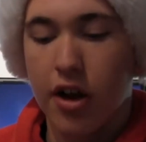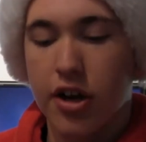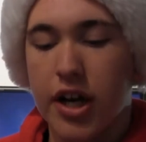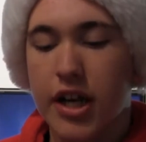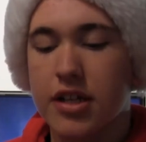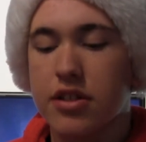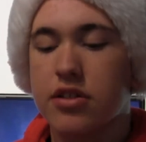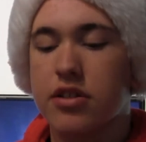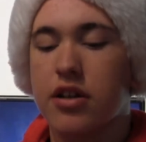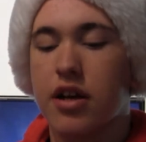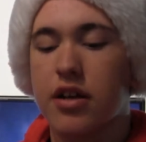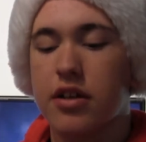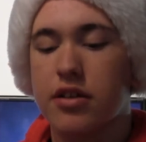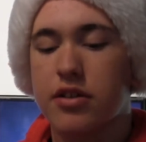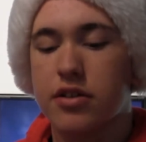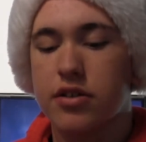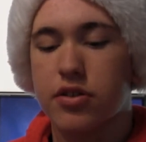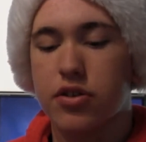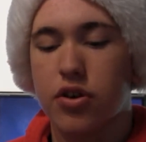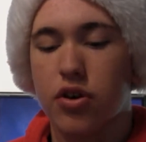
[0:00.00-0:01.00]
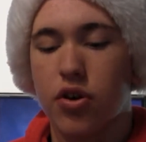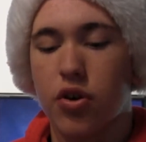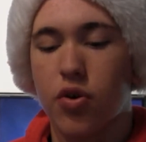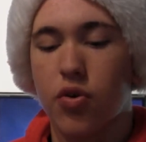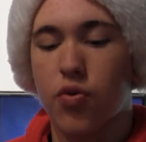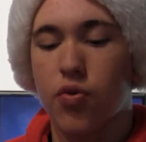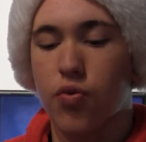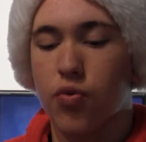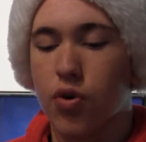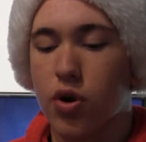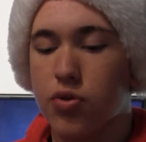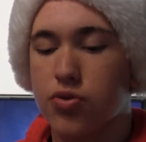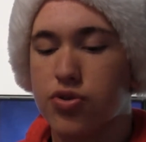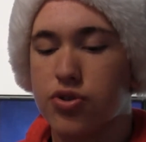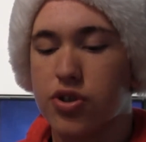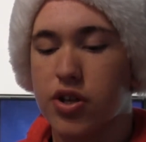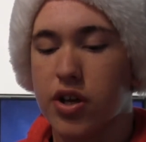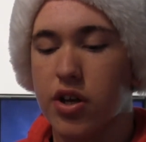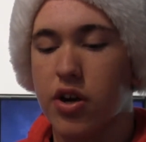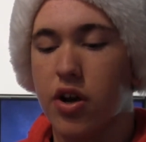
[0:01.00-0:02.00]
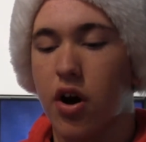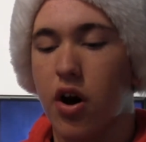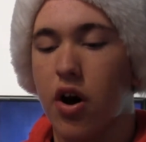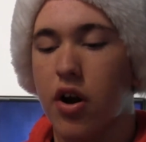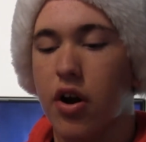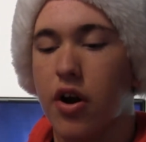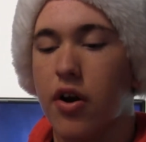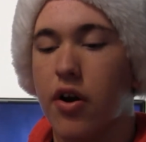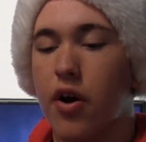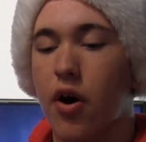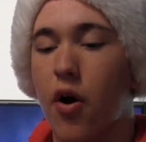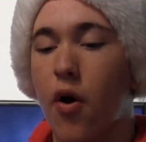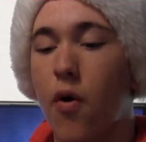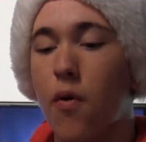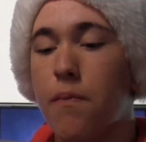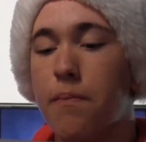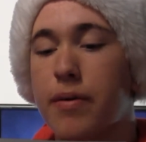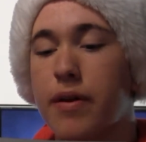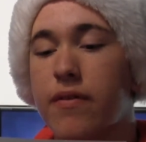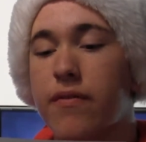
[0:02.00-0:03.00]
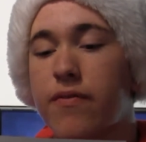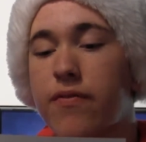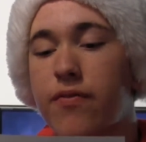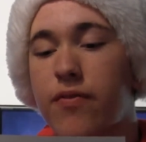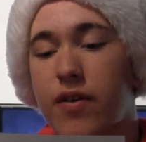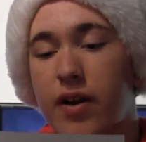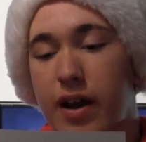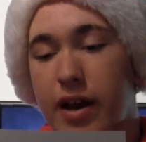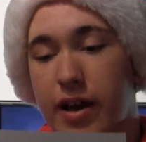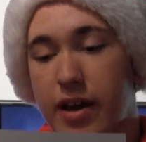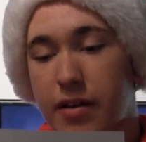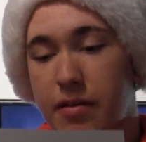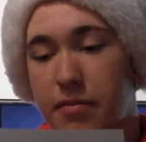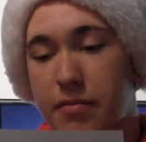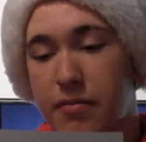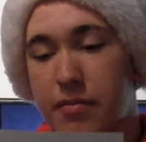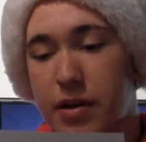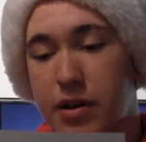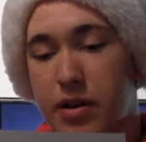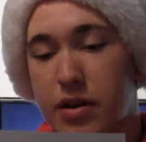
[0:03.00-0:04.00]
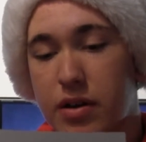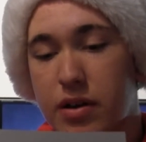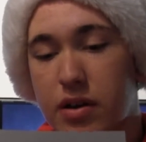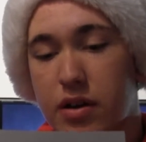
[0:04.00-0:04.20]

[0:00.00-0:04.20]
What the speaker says: Chestnuts roasting on an open flame.